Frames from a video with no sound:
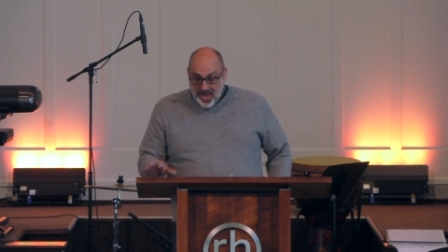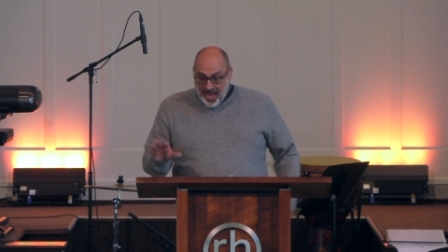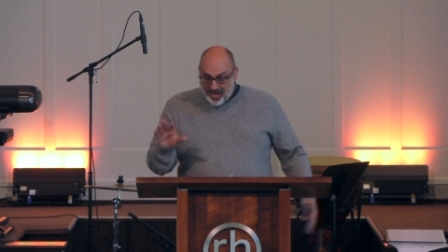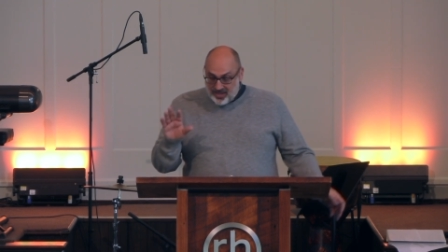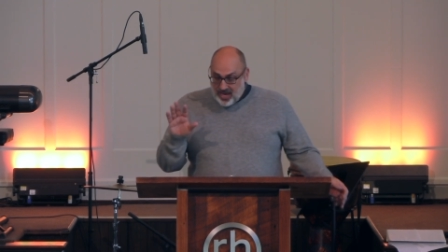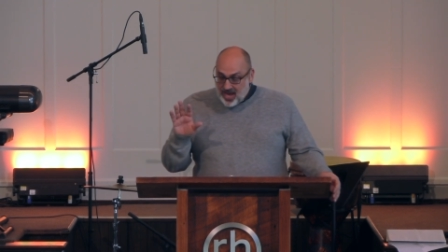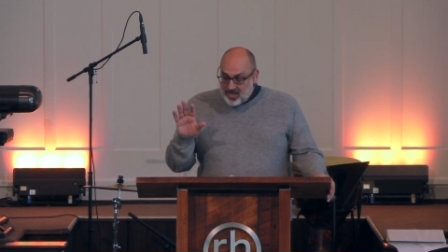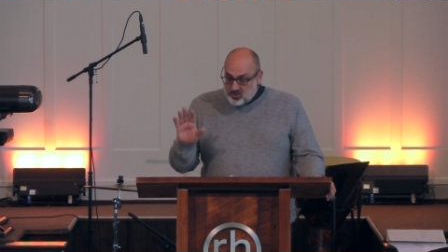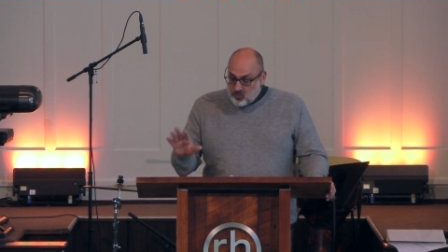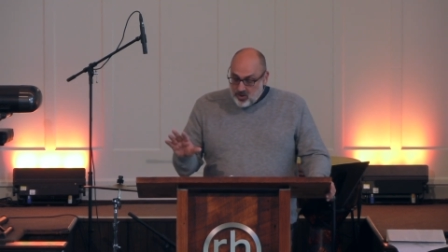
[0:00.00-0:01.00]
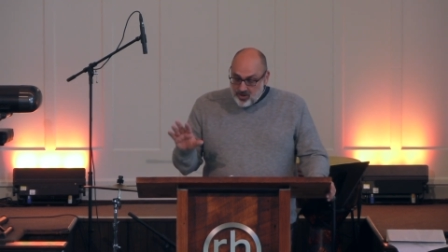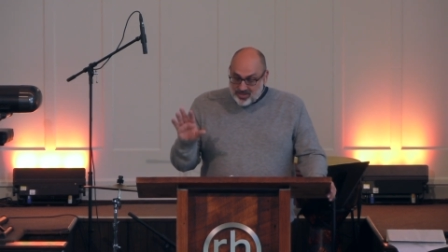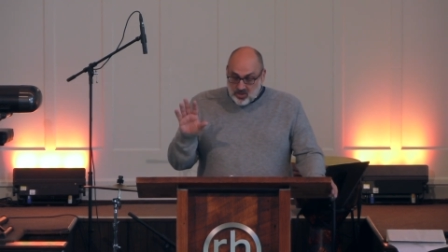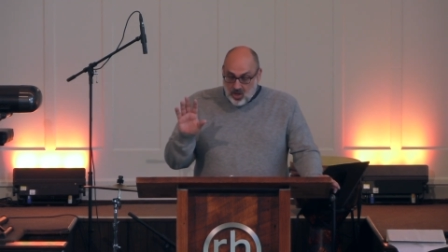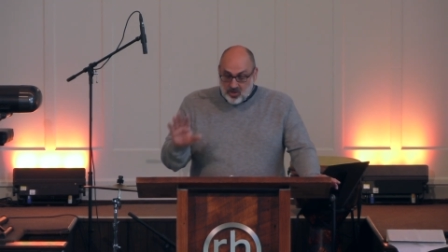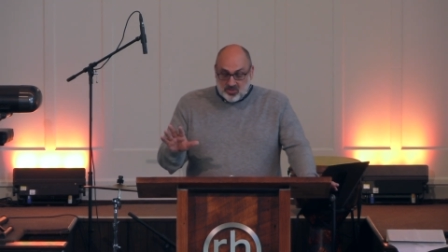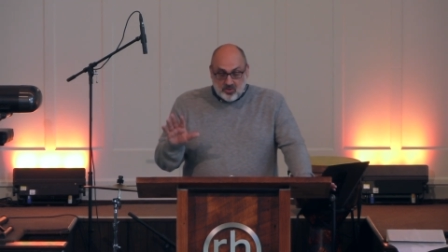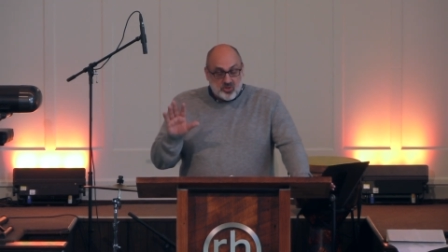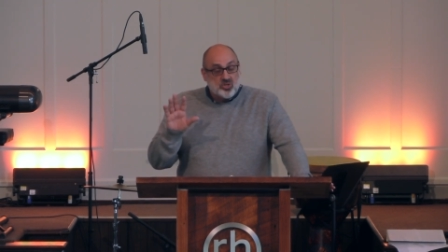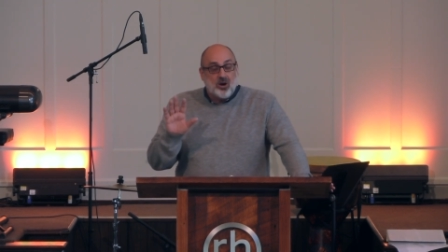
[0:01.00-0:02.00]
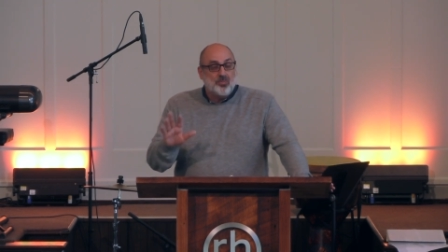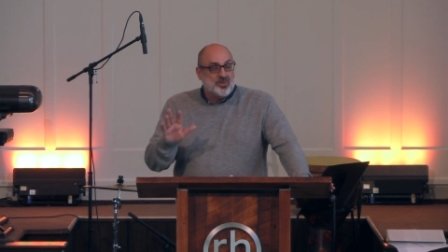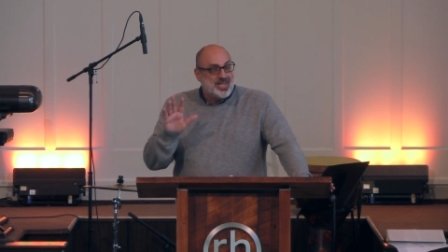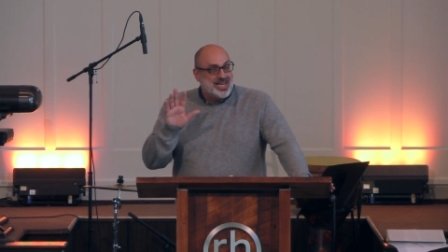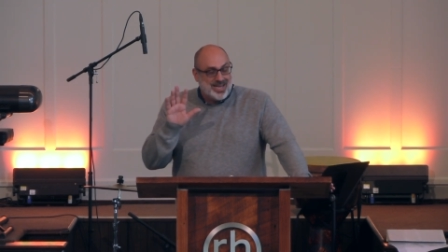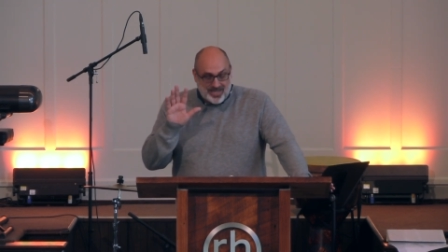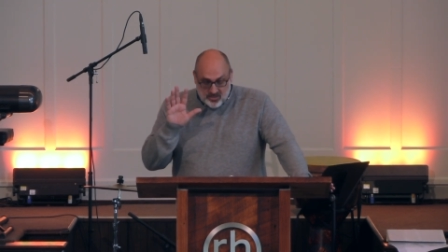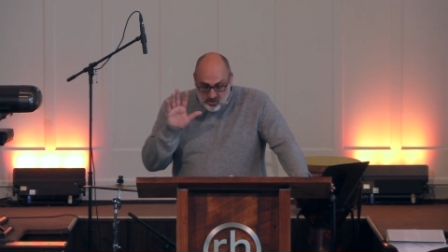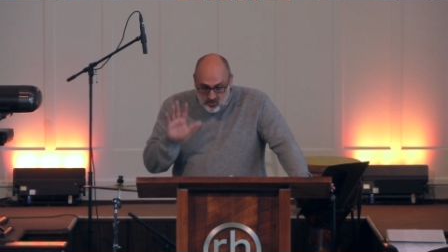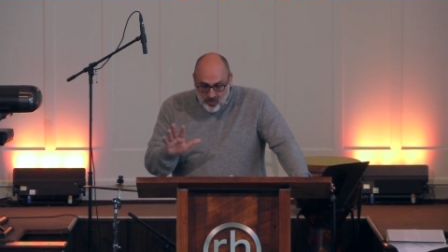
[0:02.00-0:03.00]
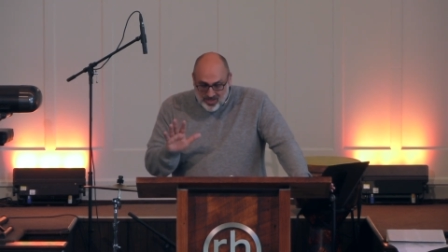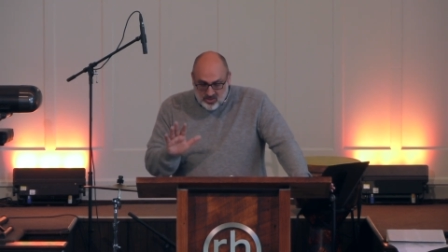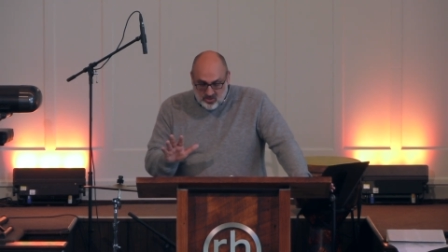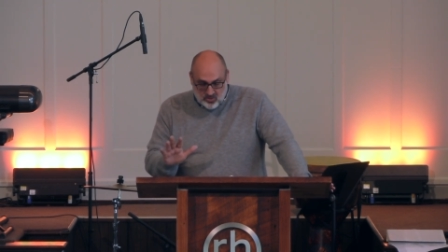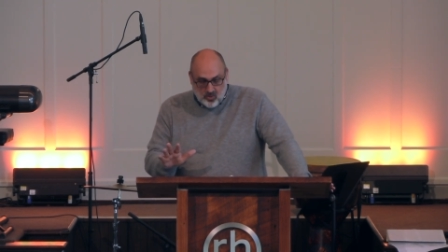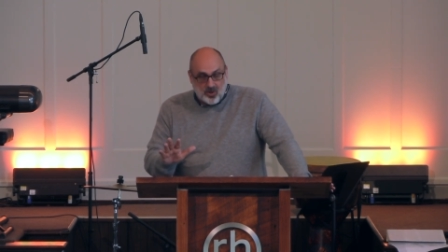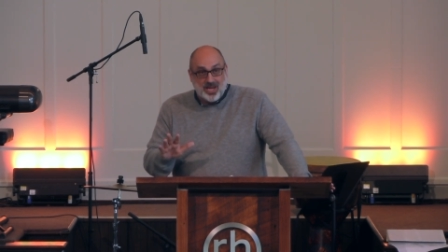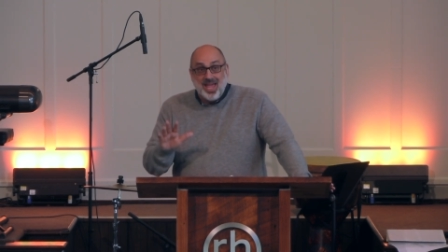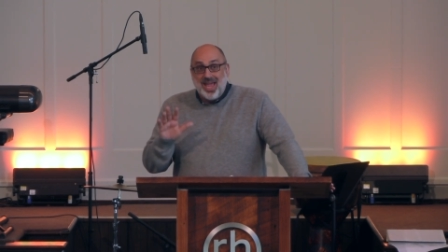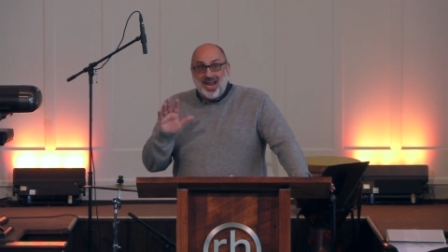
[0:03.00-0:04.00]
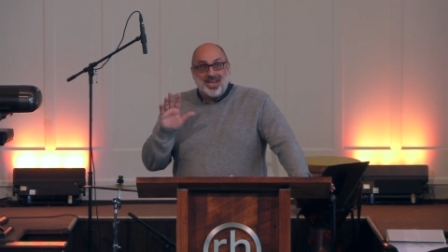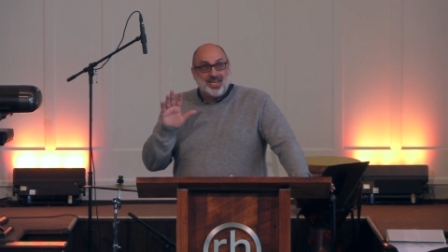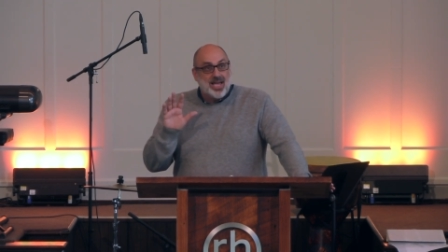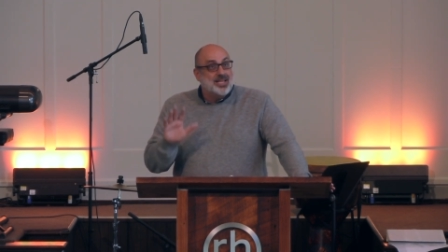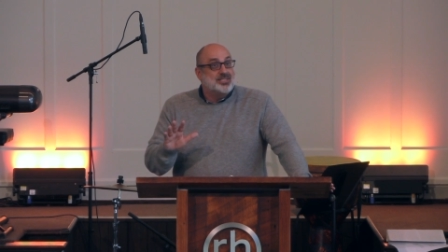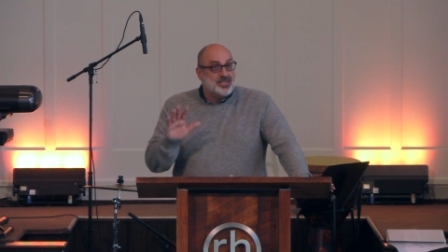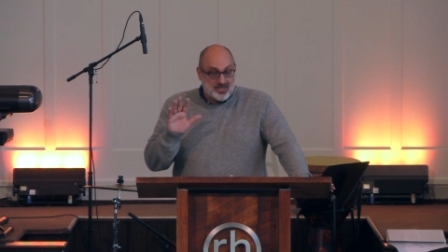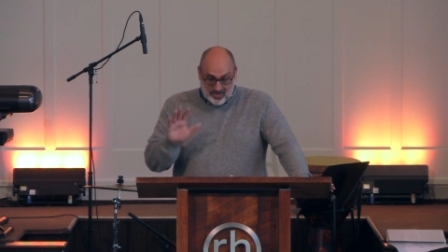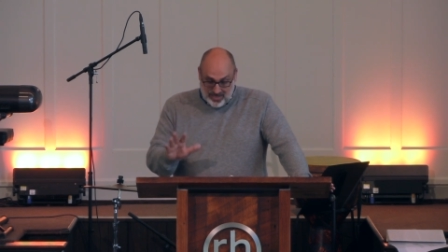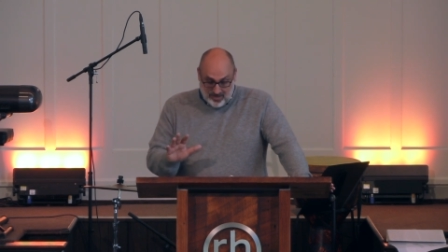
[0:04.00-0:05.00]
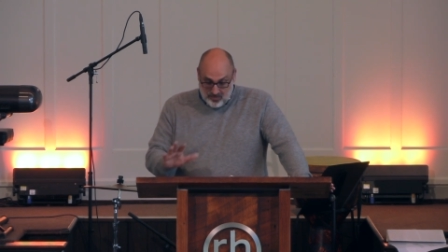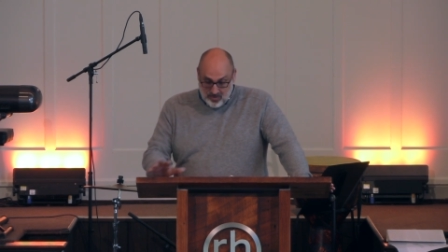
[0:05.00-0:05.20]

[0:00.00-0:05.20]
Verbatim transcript: And God's word is also sharper than any two edged sword, and it cuts us deep.